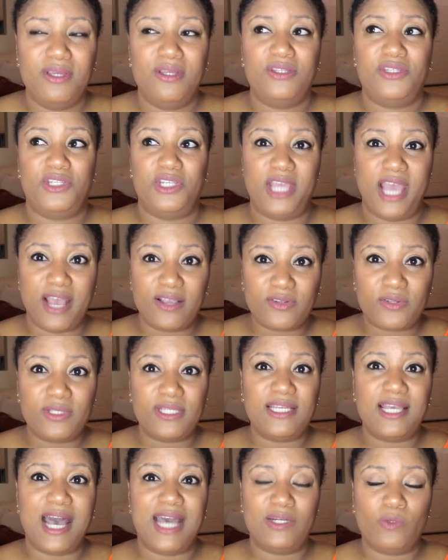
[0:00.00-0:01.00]
She
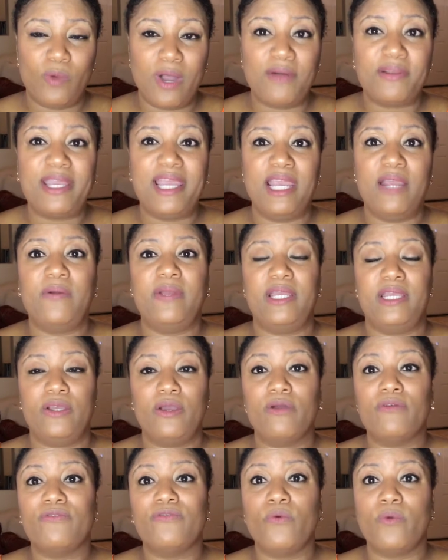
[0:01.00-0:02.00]
actually got it while carrying
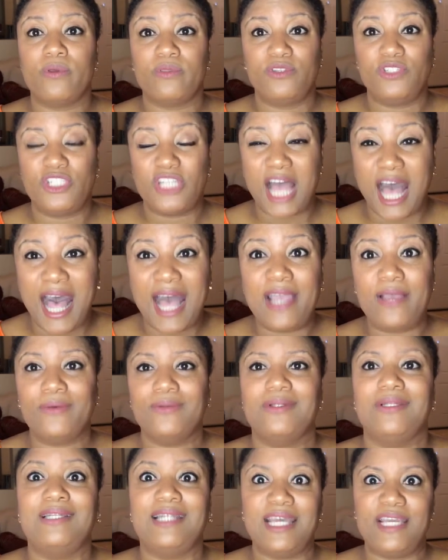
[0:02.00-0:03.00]
her fourth
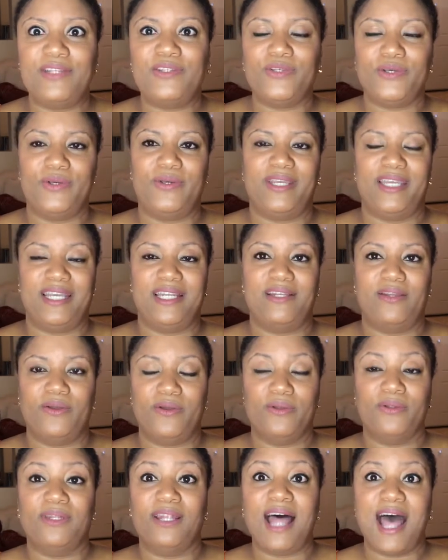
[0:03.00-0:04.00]
child later in
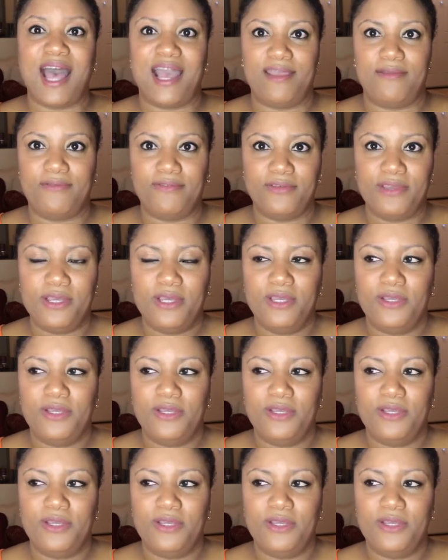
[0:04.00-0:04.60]
her life.